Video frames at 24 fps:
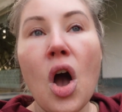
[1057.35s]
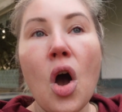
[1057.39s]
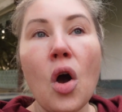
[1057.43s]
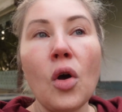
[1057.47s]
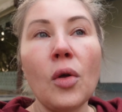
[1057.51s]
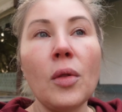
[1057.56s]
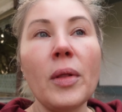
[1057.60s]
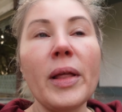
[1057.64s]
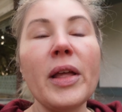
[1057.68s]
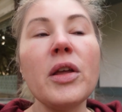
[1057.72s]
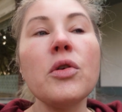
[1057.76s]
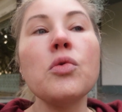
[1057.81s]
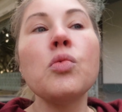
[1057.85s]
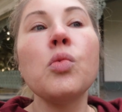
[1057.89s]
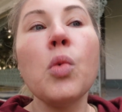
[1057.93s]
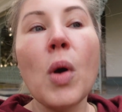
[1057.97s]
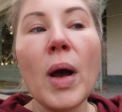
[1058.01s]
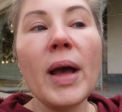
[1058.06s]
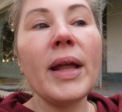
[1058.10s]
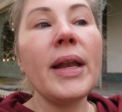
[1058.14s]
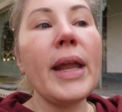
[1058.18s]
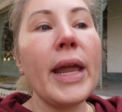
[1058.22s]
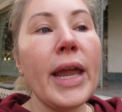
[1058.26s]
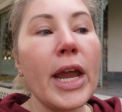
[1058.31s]
Only
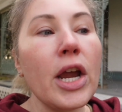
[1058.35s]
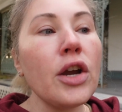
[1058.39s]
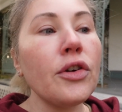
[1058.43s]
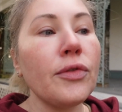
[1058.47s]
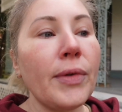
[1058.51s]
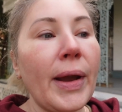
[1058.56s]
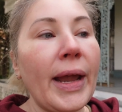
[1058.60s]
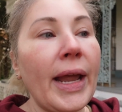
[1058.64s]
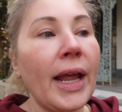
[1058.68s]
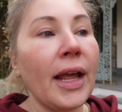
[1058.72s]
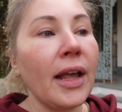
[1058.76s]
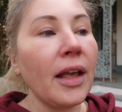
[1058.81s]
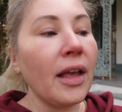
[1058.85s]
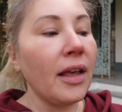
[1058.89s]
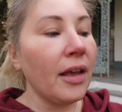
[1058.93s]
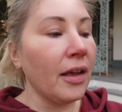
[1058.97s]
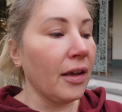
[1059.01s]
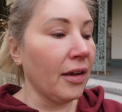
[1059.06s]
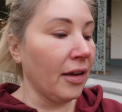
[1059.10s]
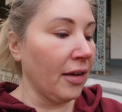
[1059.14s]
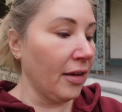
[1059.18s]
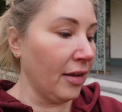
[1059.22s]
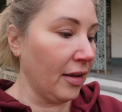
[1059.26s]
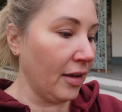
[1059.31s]
one earring,
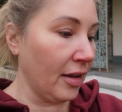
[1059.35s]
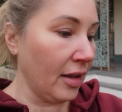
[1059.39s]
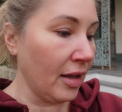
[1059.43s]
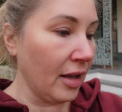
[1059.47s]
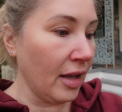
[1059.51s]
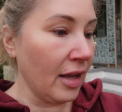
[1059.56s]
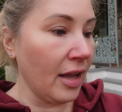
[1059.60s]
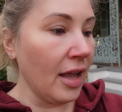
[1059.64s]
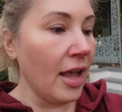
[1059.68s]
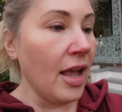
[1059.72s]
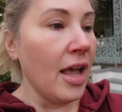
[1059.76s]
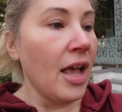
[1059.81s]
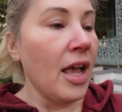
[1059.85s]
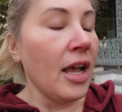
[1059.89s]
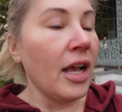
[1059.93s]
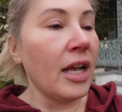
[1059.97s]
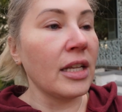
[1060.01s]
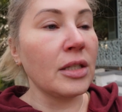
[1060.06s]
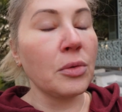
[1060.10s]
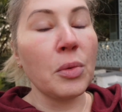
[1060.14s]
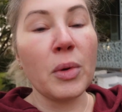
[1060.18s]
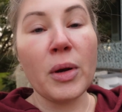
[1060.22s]
because